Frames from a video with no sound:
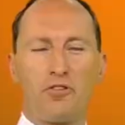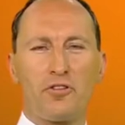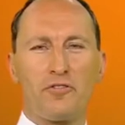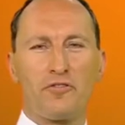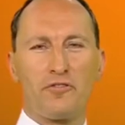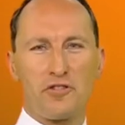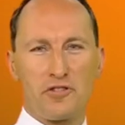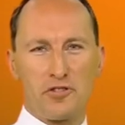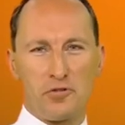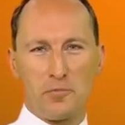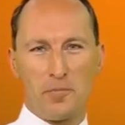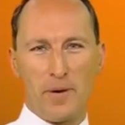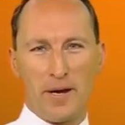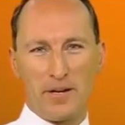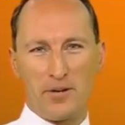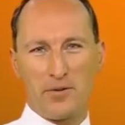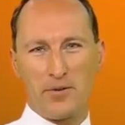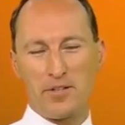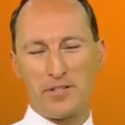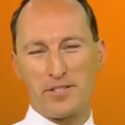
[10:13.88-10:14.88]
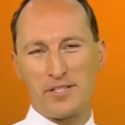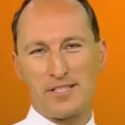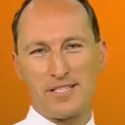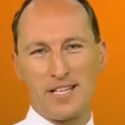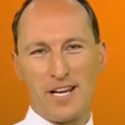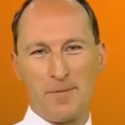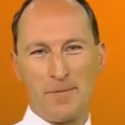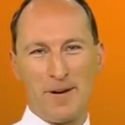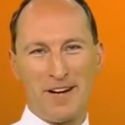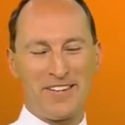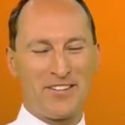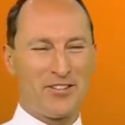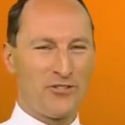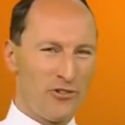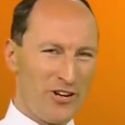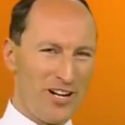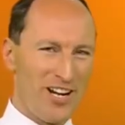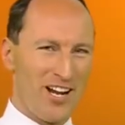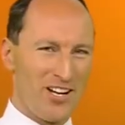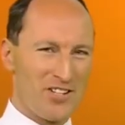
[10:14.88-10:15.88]
For an official banquet to celebrate
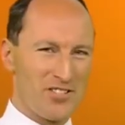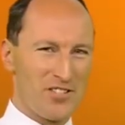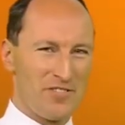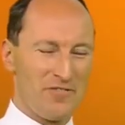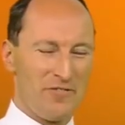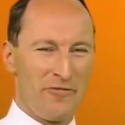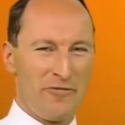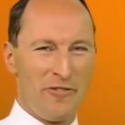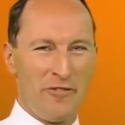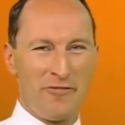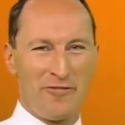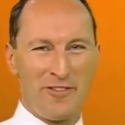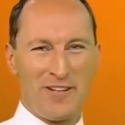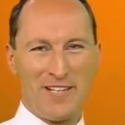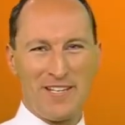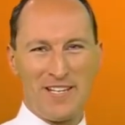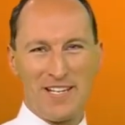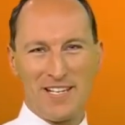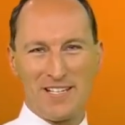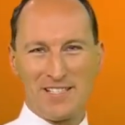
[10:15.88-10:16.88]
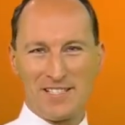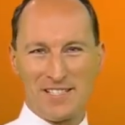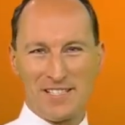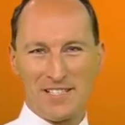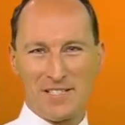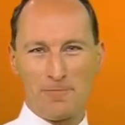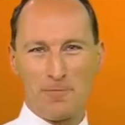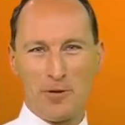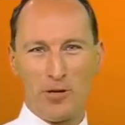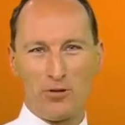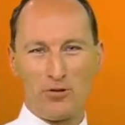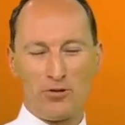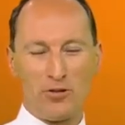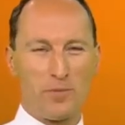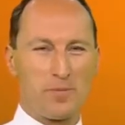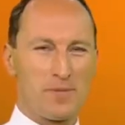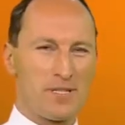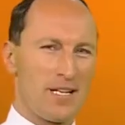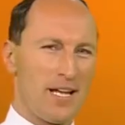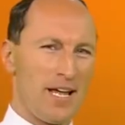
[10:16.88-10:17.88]
350 years since
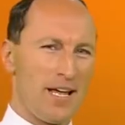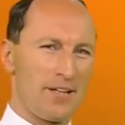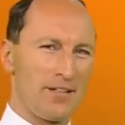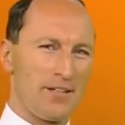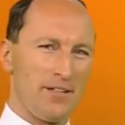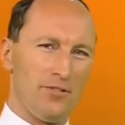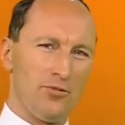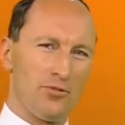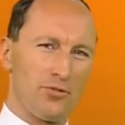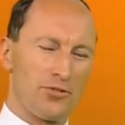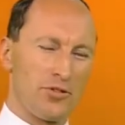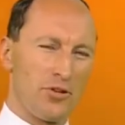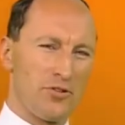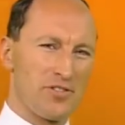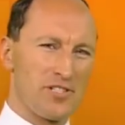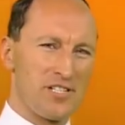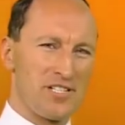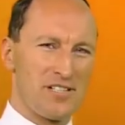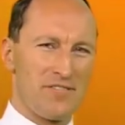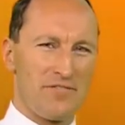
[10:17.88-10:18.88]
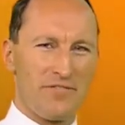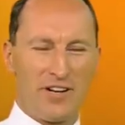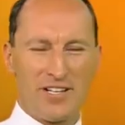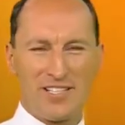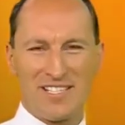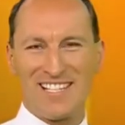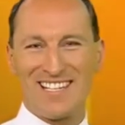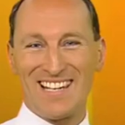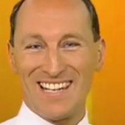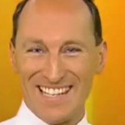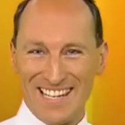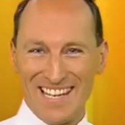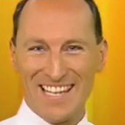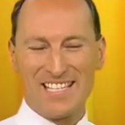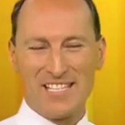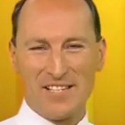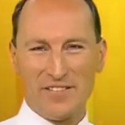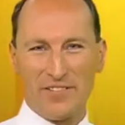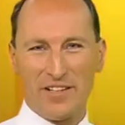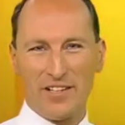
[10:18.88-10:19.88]
pilgrims landed, authorities invited
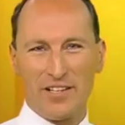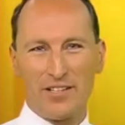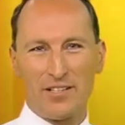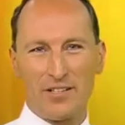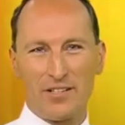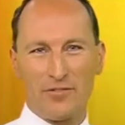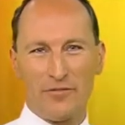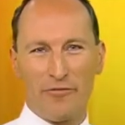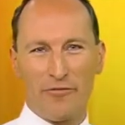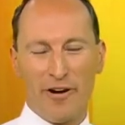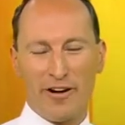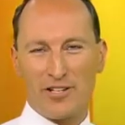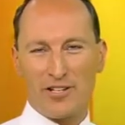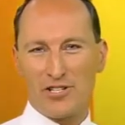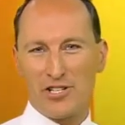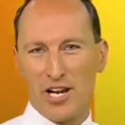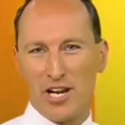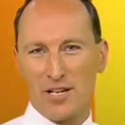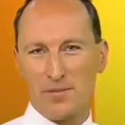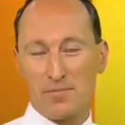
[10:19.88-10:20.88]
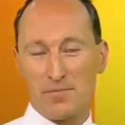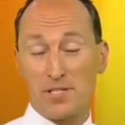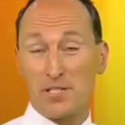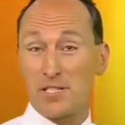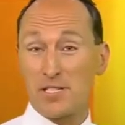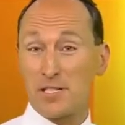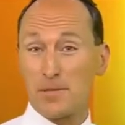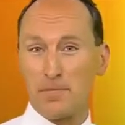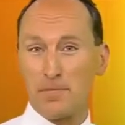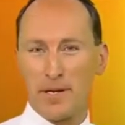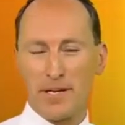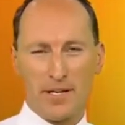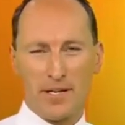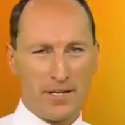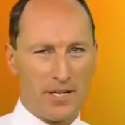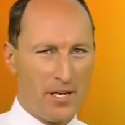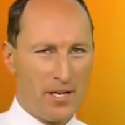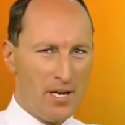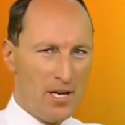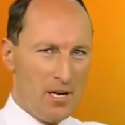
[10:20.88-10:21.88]
native Indian Frank James to
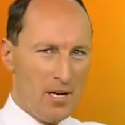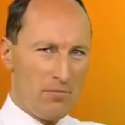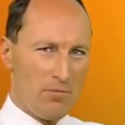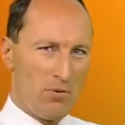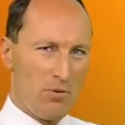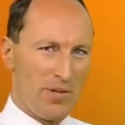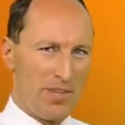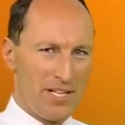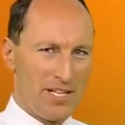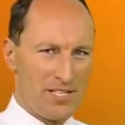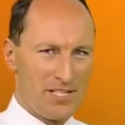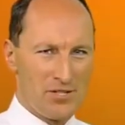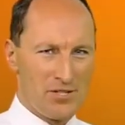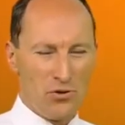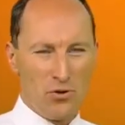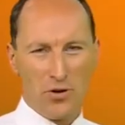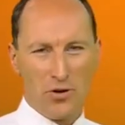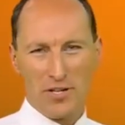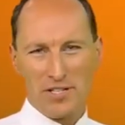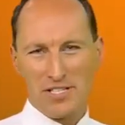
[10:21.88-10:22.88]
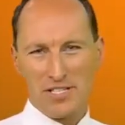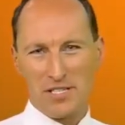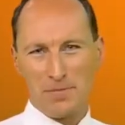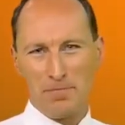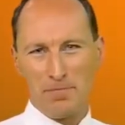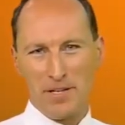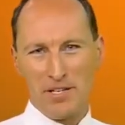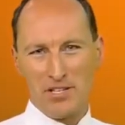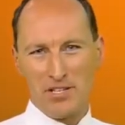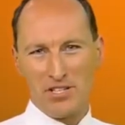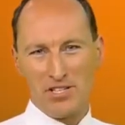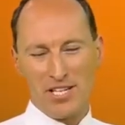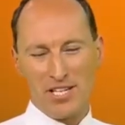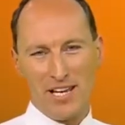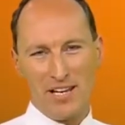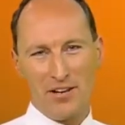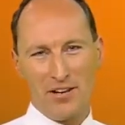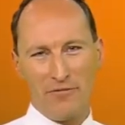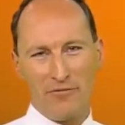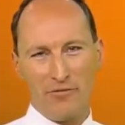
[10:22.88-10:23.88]
speak. But when they saw his speech
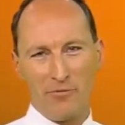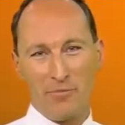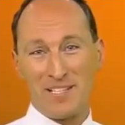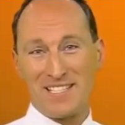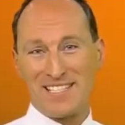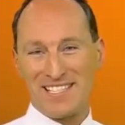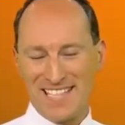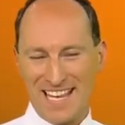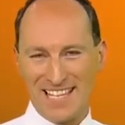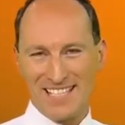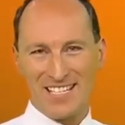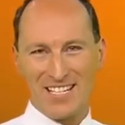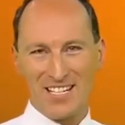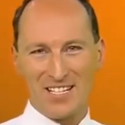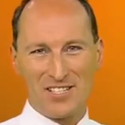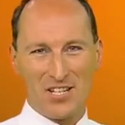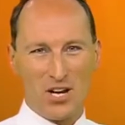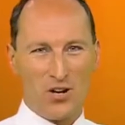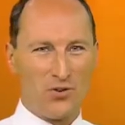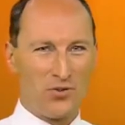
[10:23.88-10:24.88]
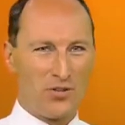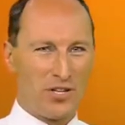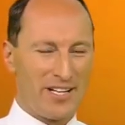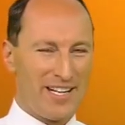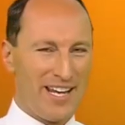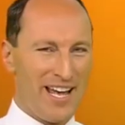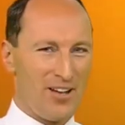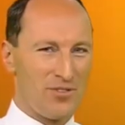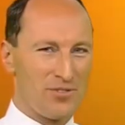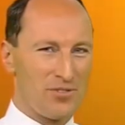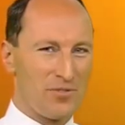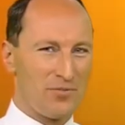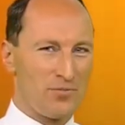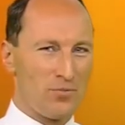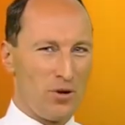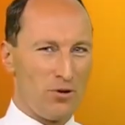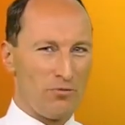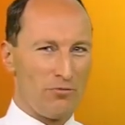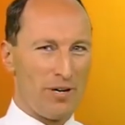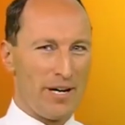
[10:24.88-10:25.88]
taken from a settler's own account
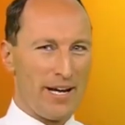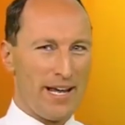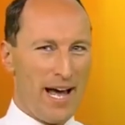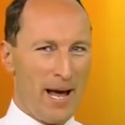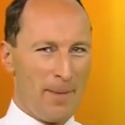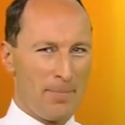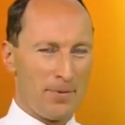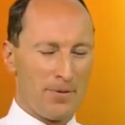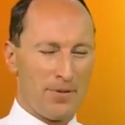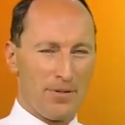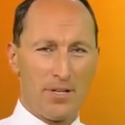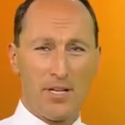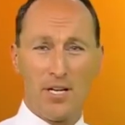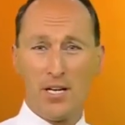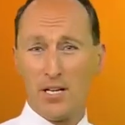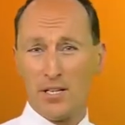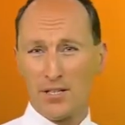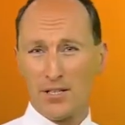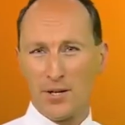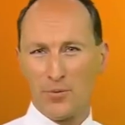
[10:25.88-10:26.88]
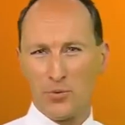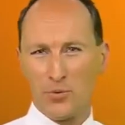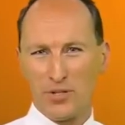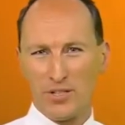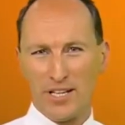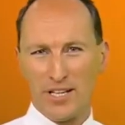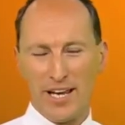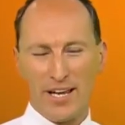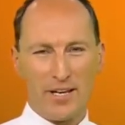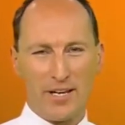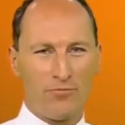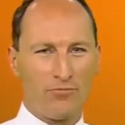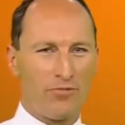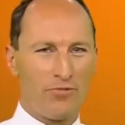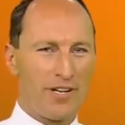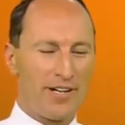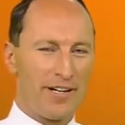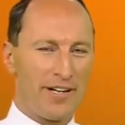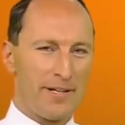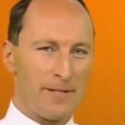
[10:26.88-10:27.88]
of what really happened, they wouldn't let
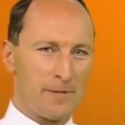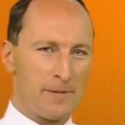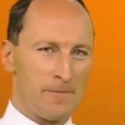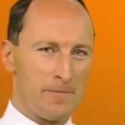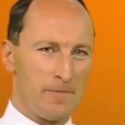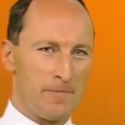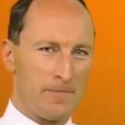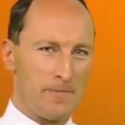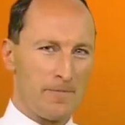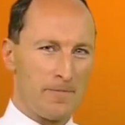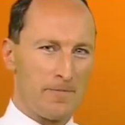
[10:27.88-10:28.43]
him read it.